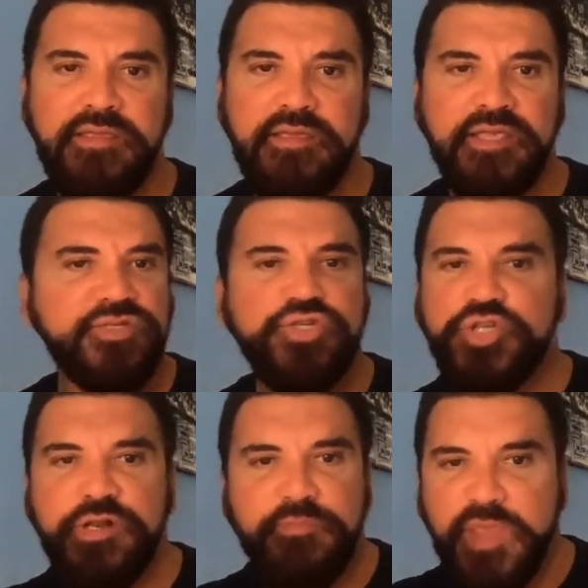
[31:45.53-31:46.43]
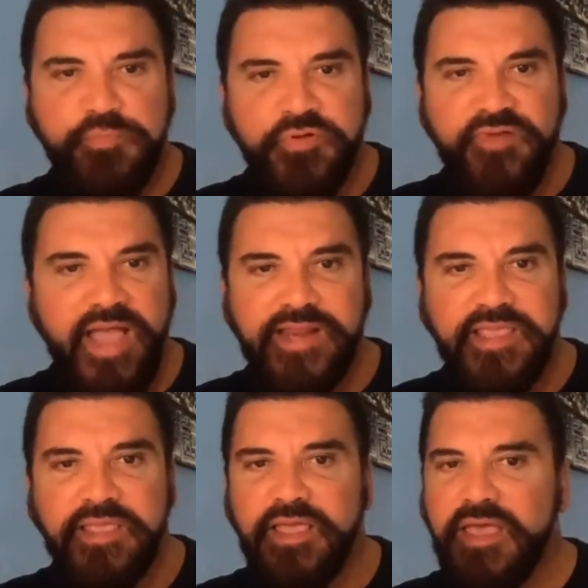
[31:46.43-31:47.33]
is you shouldn't be
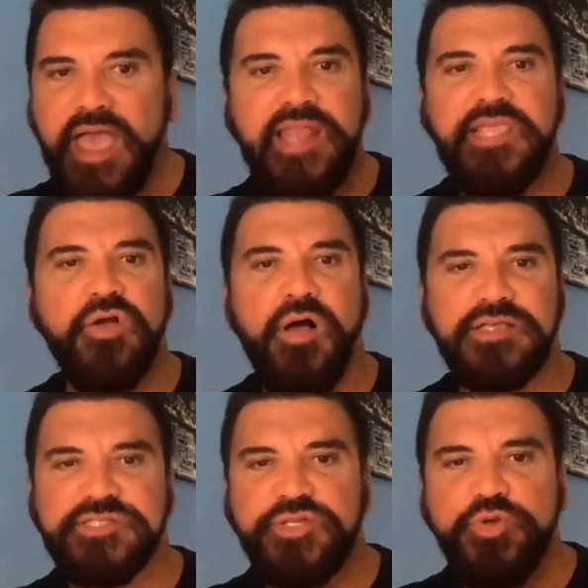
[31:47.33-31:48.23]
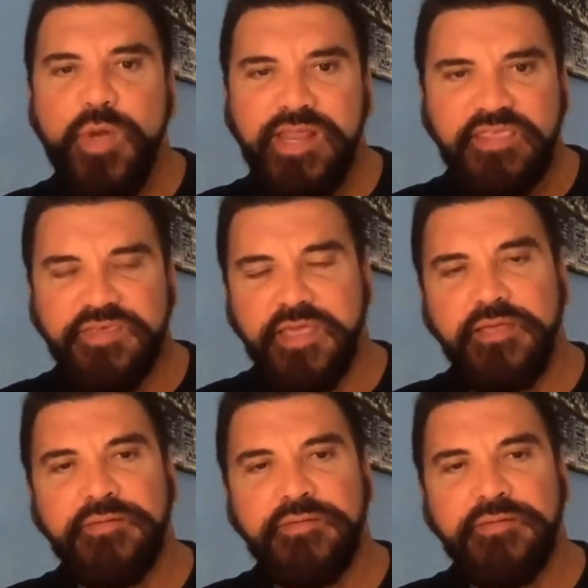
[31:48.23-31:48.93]
providing any cost to do anything.